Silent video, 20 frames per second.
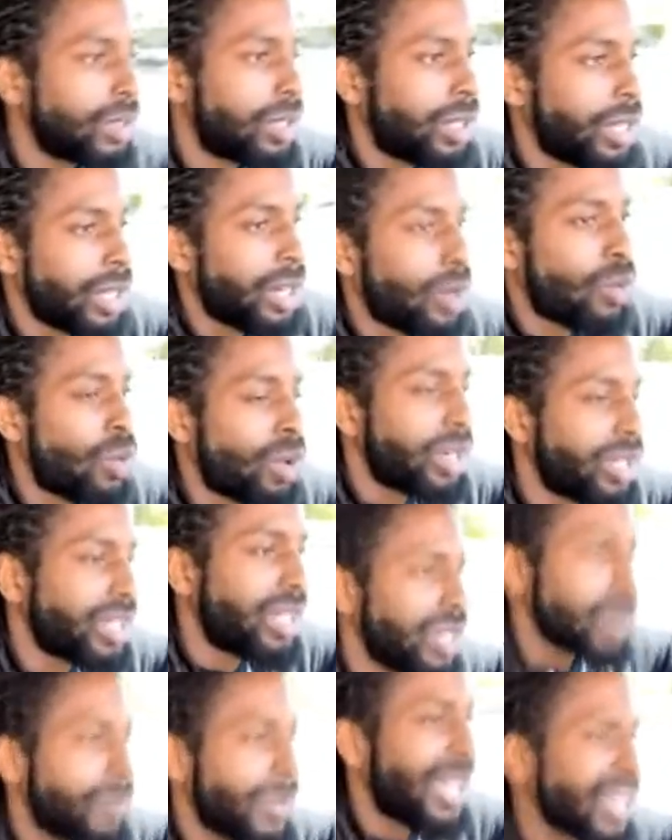And I want to get
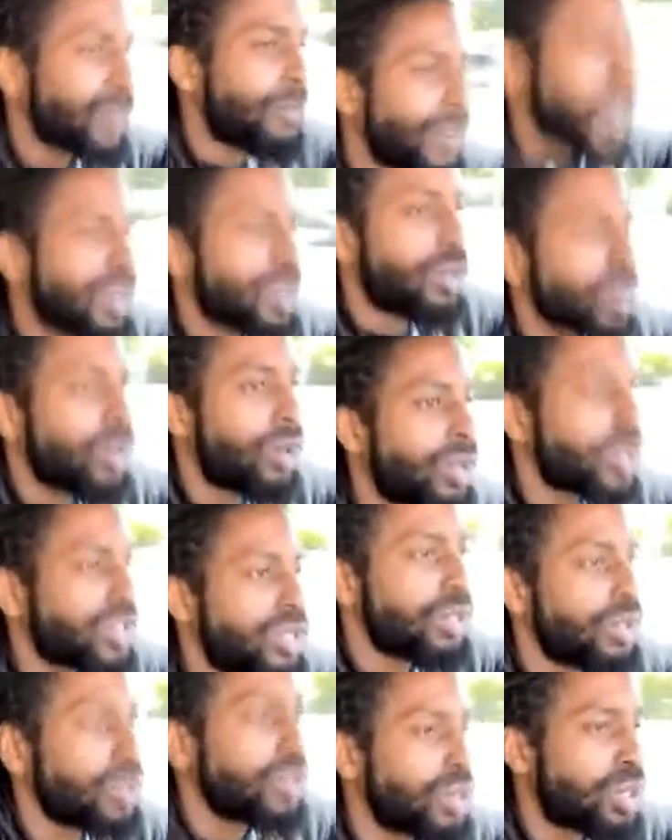it back firing on all
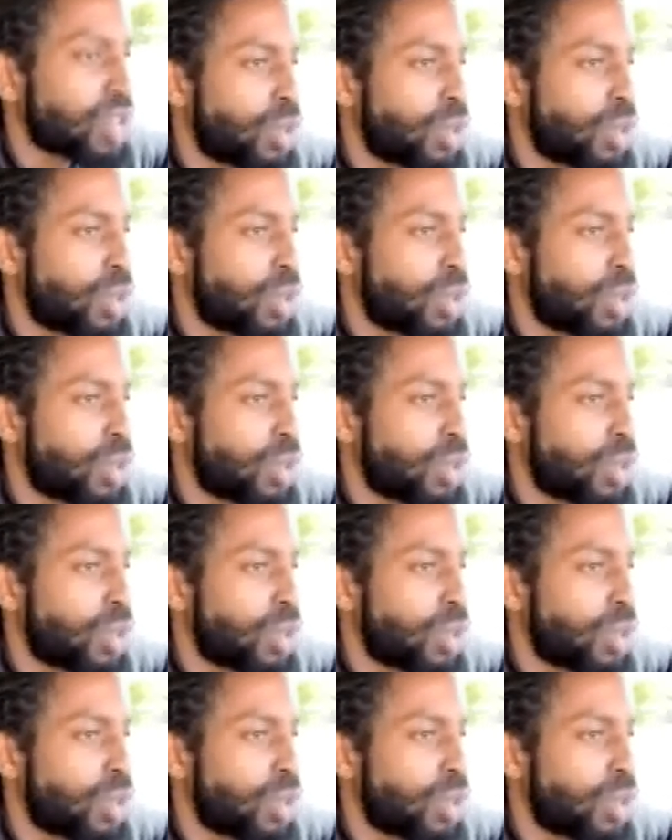cylinders.